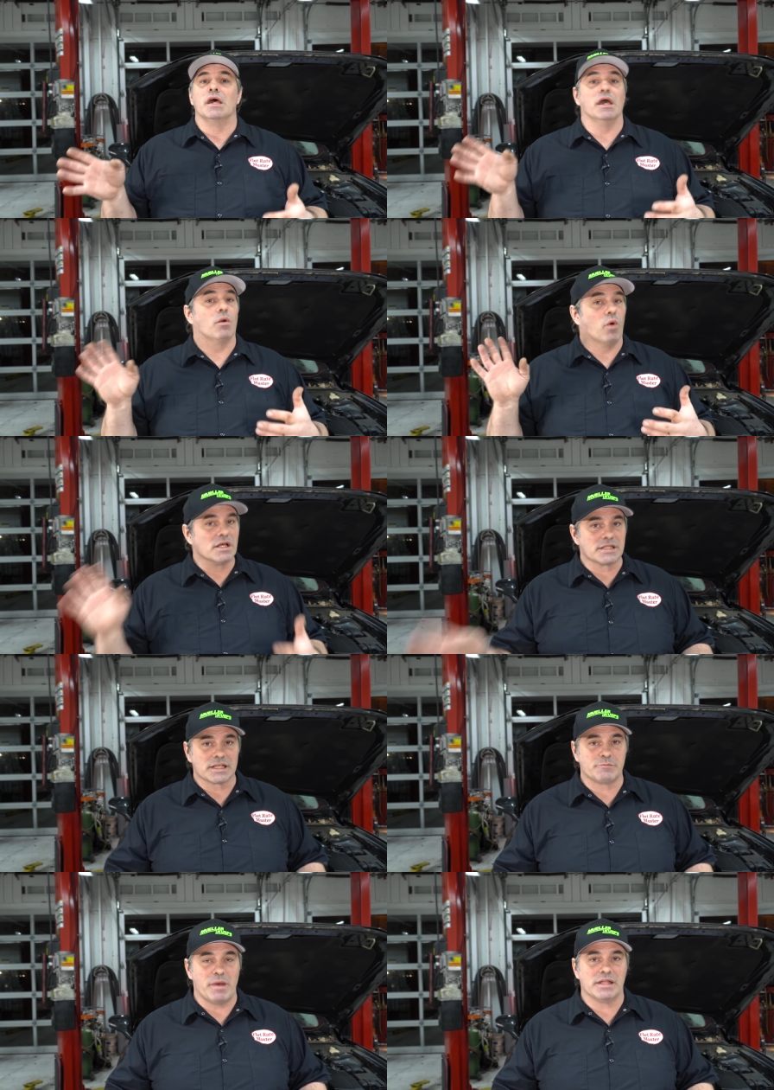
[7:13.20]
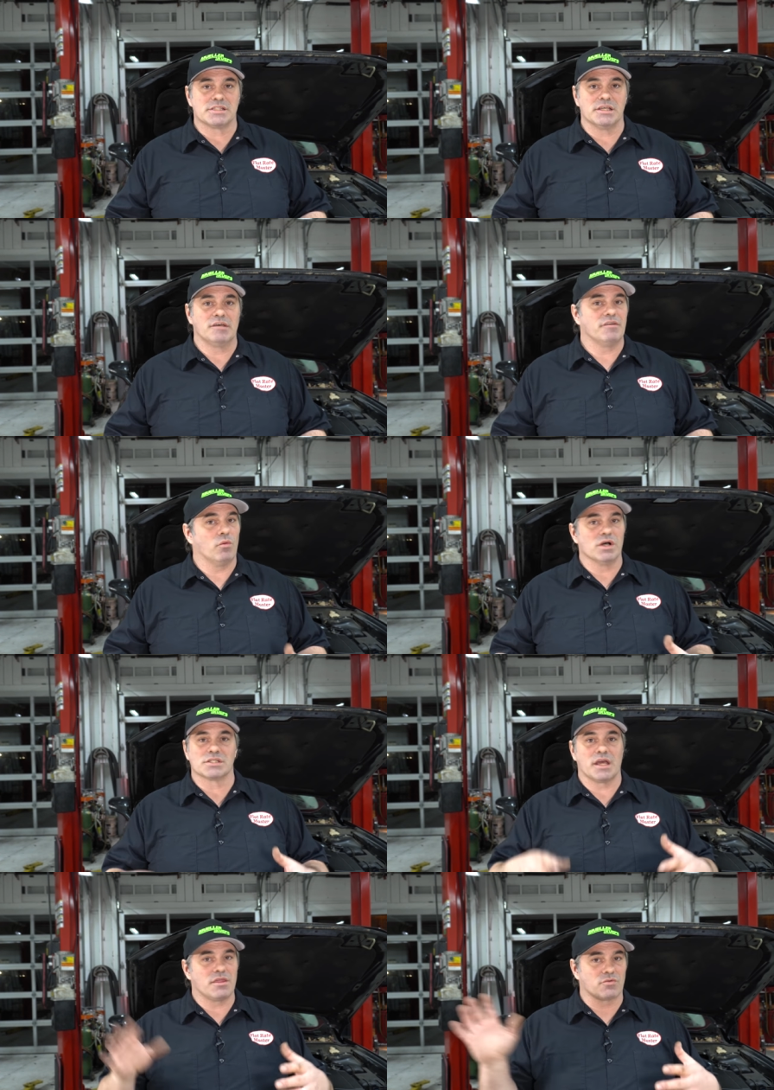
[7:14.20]
It wasn't expensive. It
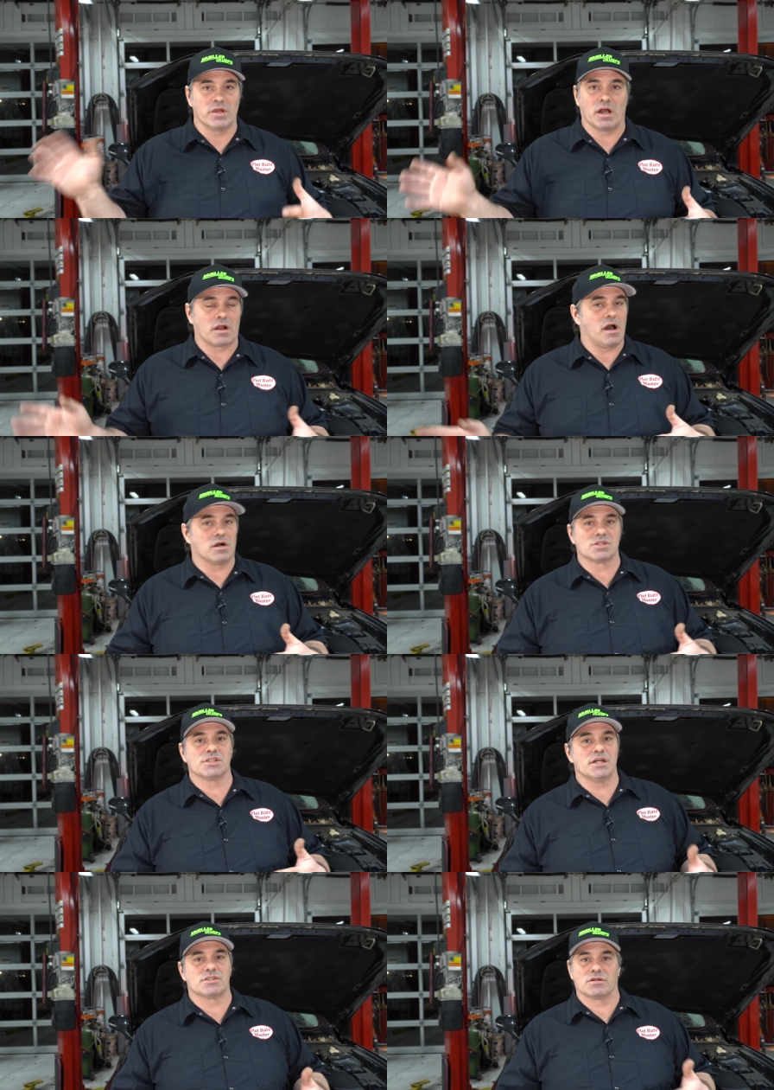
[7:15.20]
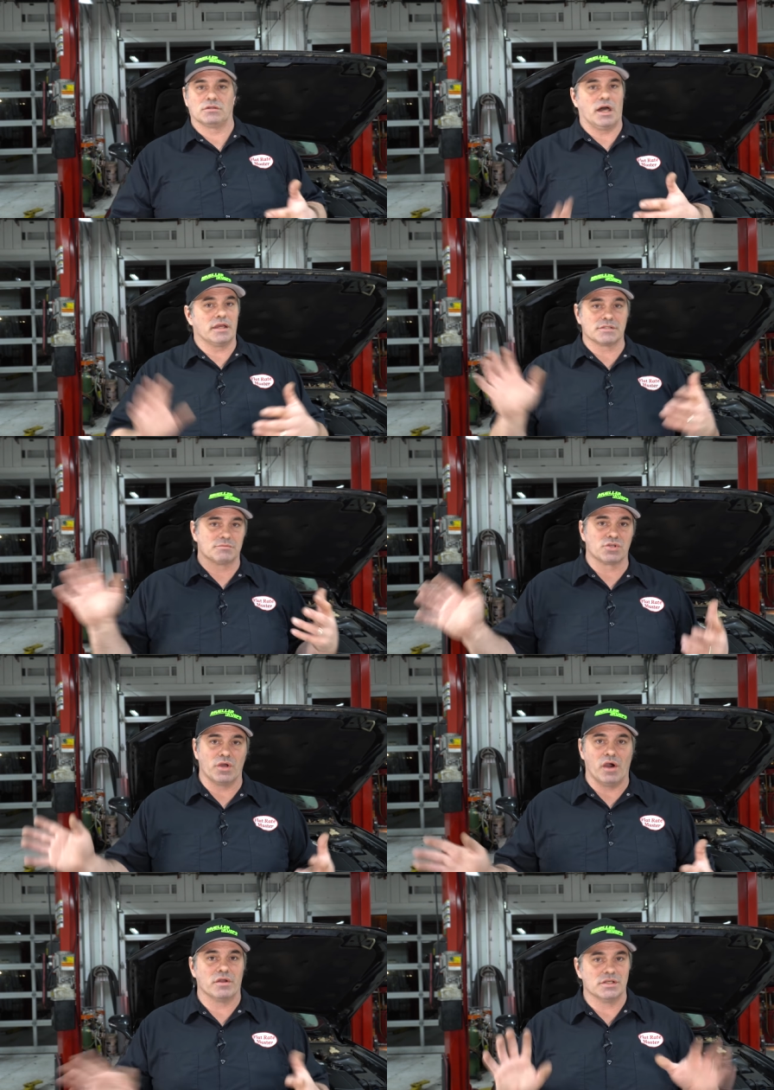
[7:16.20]
wasn't a $300 sensor like some
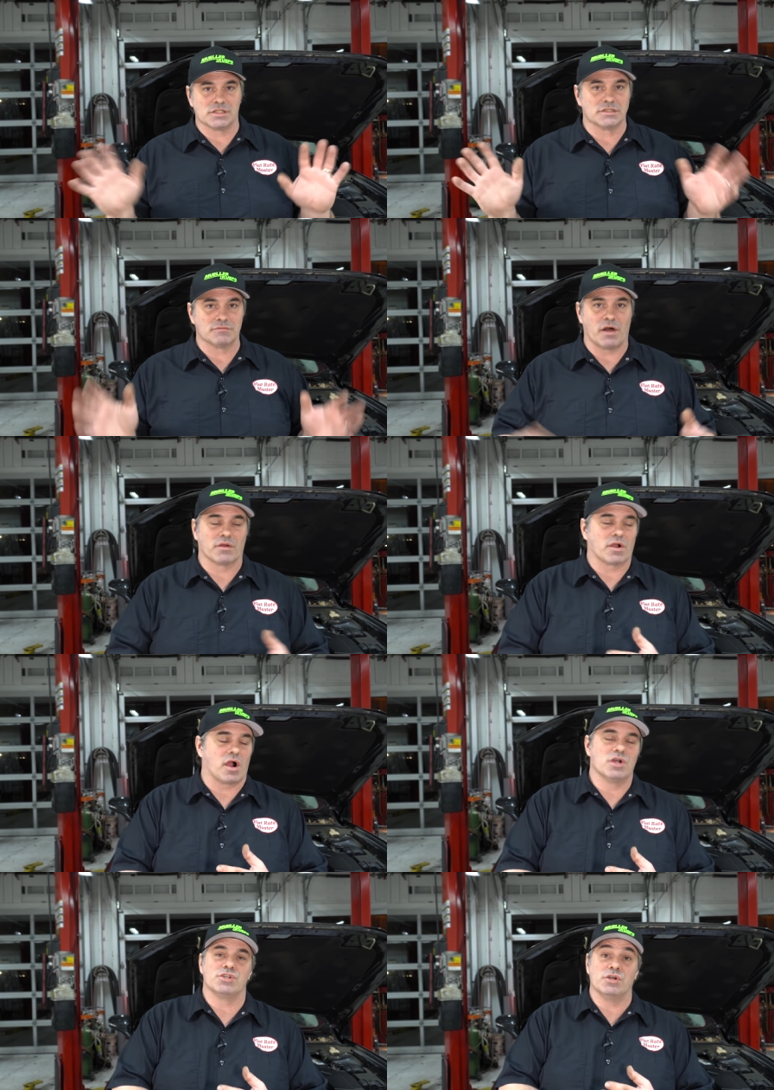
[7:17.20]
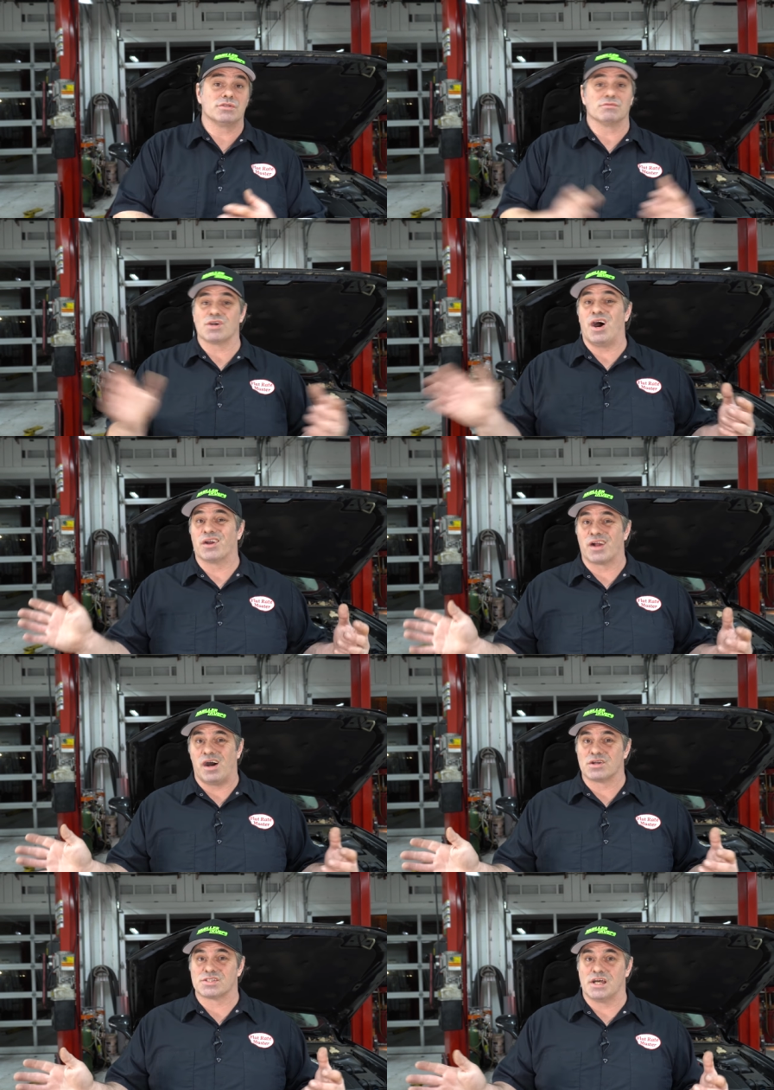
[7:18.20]
Toyotas and other cars use. It was a
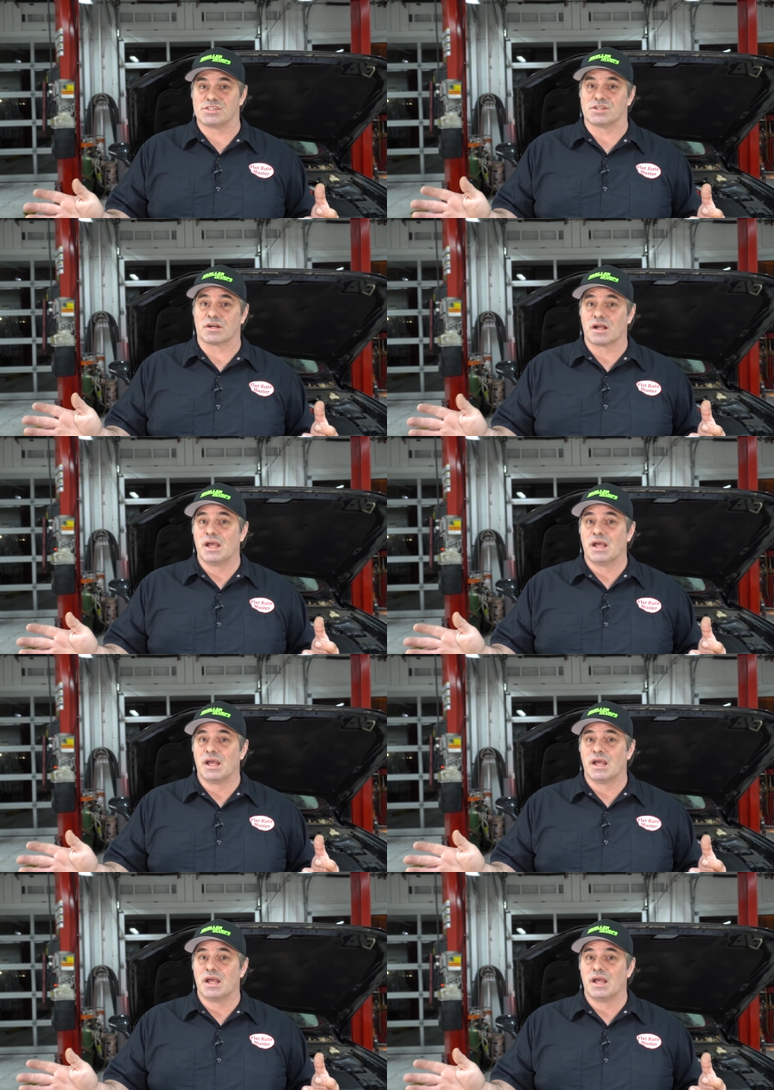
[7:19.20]
$100 sensor.